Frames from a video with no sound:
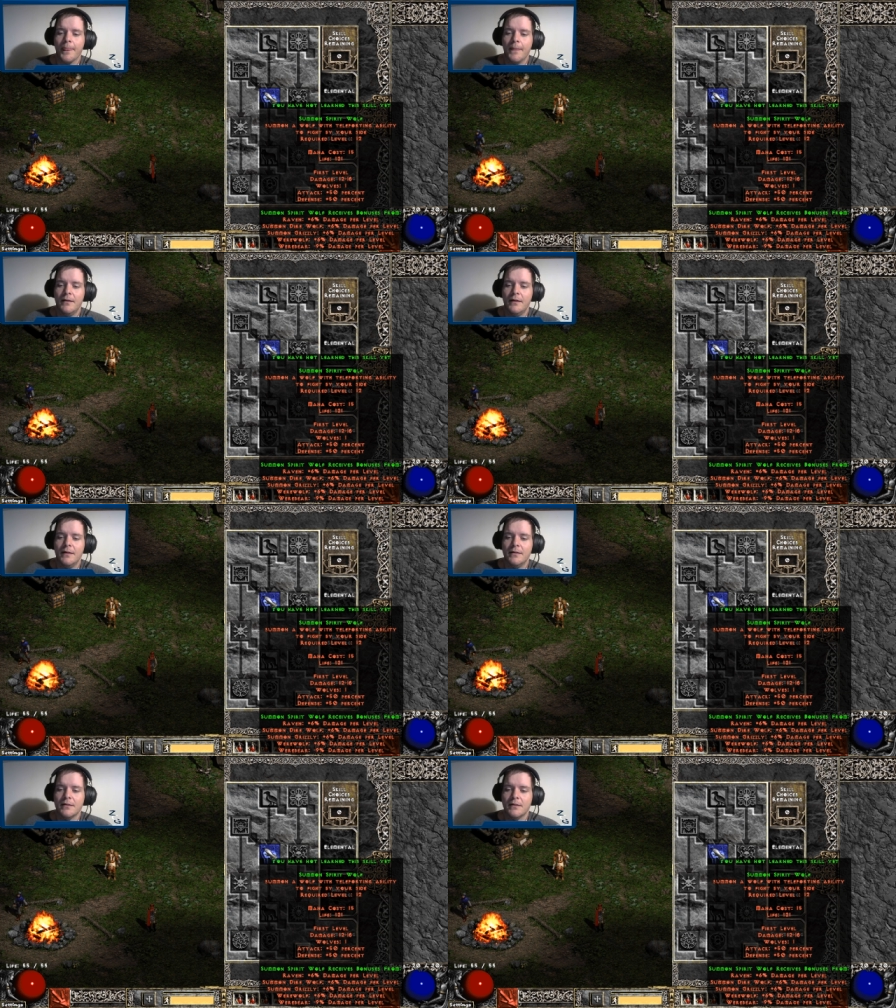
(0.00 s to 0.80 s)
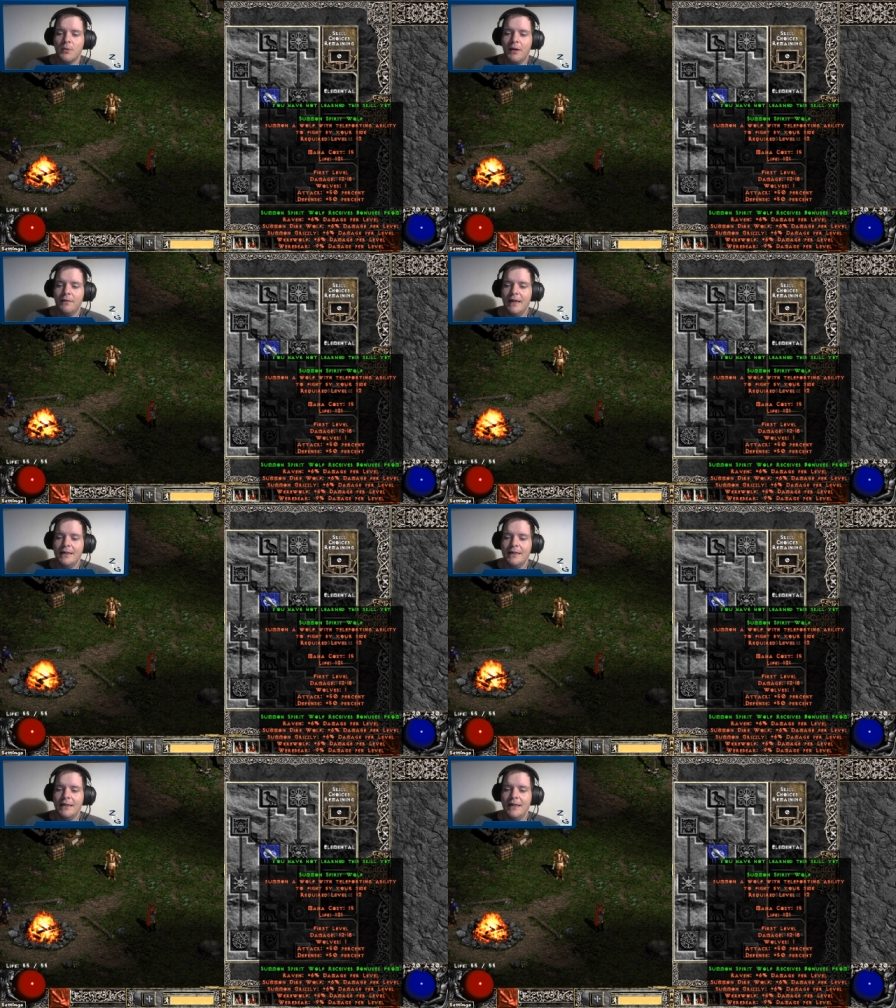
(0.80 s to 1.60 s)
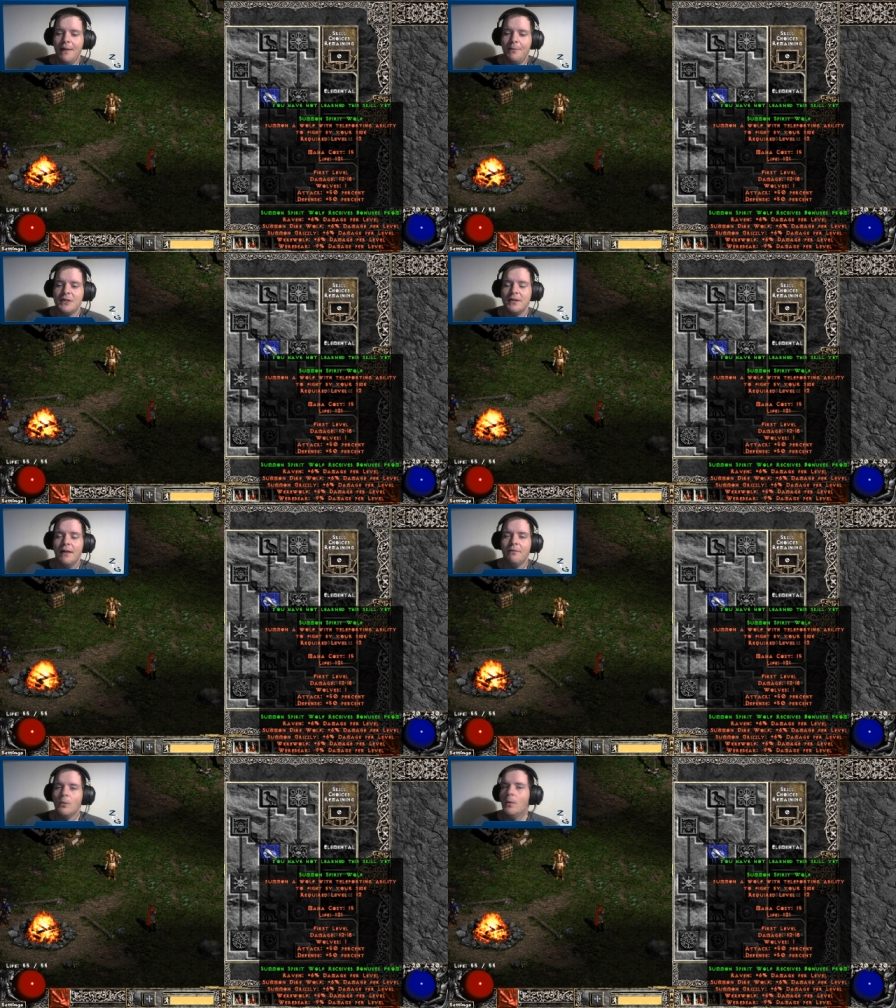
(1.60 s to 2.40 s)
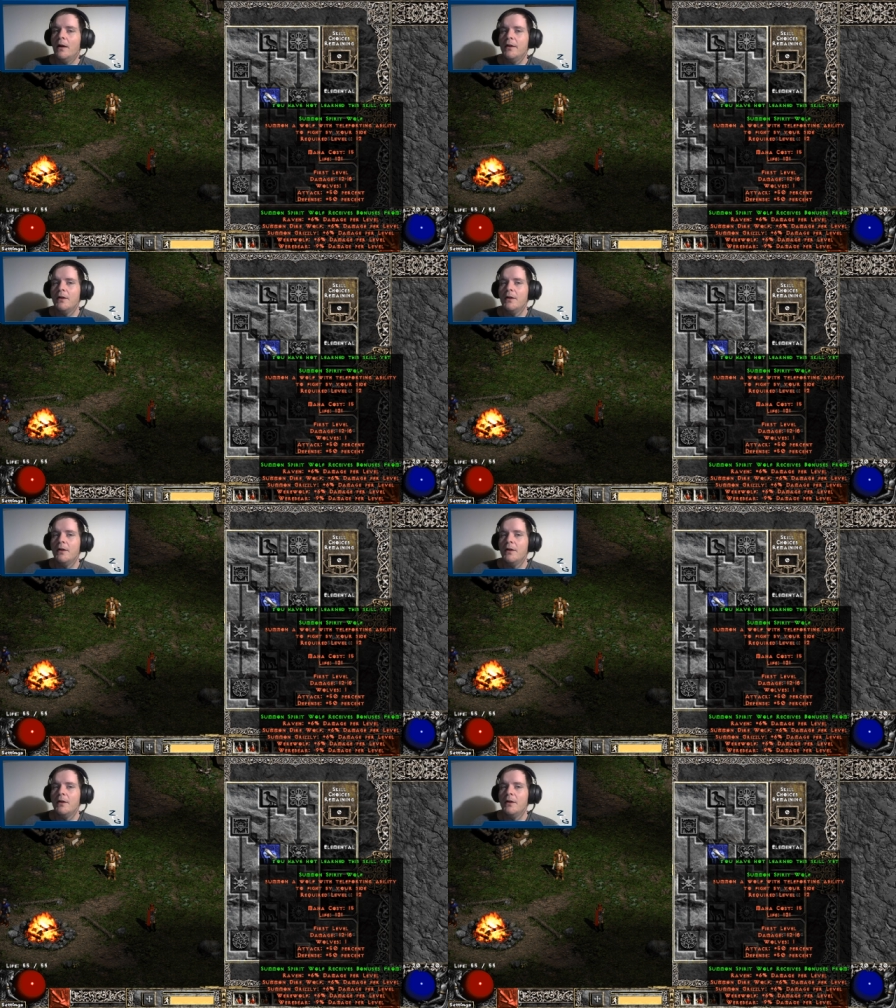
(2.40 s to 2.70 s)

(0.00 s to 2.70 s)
It does 12 to 18 damage at level 1.